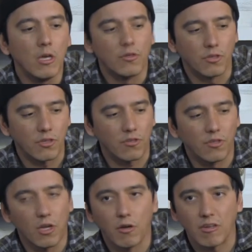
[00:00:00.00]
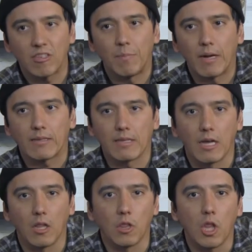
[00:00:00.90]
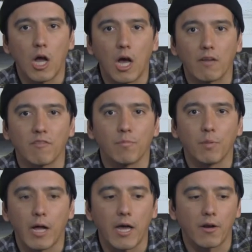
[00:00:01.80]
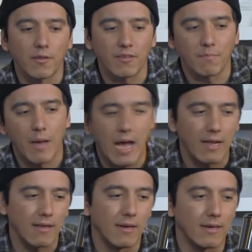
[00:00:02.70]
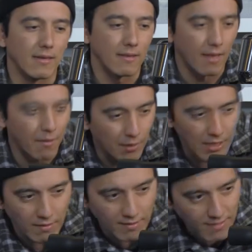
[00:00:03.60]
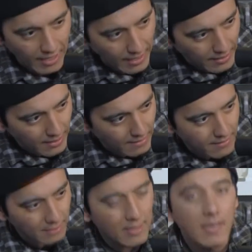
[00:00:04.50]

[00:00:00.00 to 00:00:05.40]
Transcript: So just know, expect to get a lot of splatter on this back. I believe it's stainless.